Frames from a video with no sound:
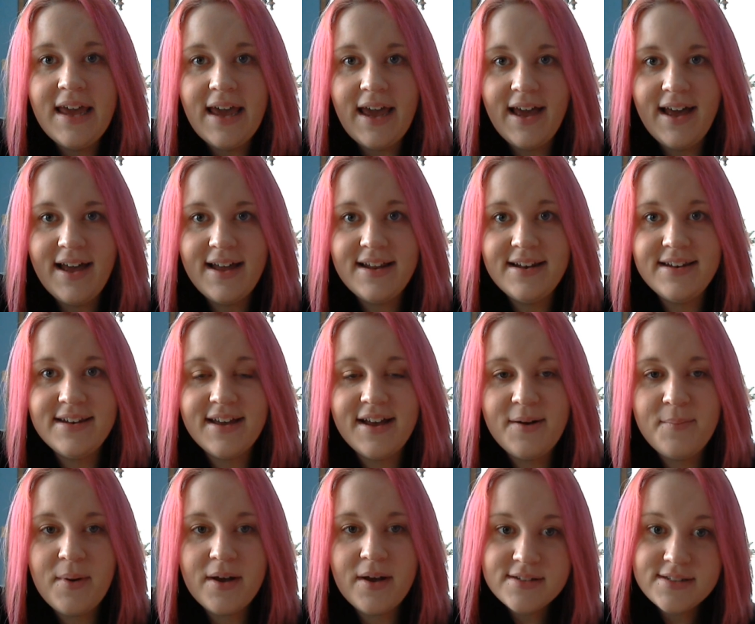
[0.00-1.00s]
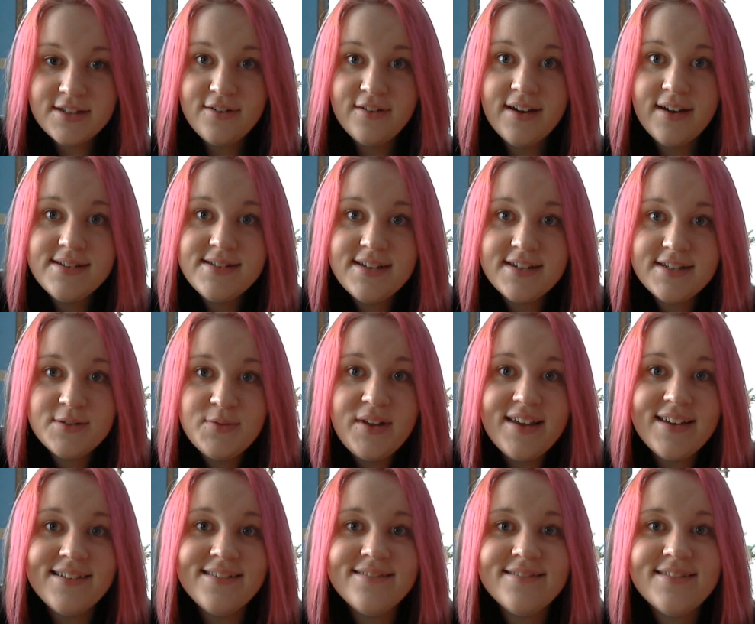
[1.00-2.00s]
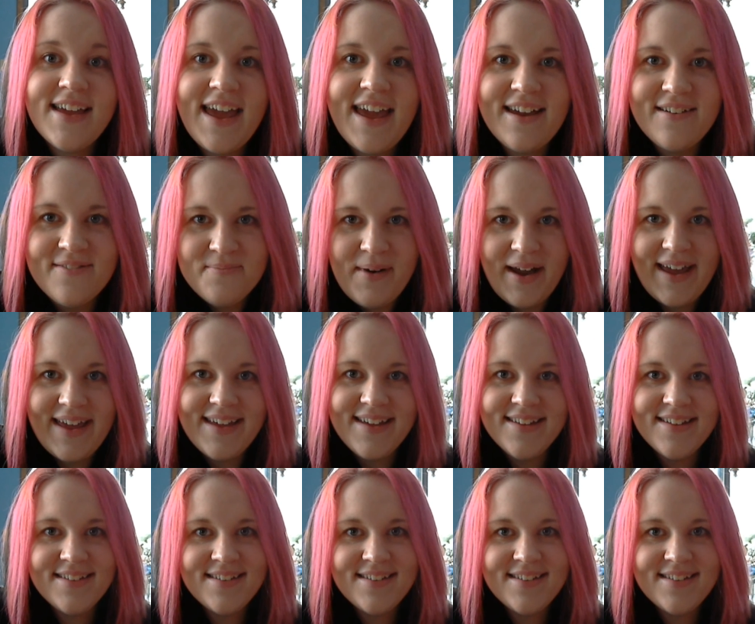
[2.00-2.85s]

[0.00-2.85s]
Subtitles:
and I'll see you guys next week. Okay, bye.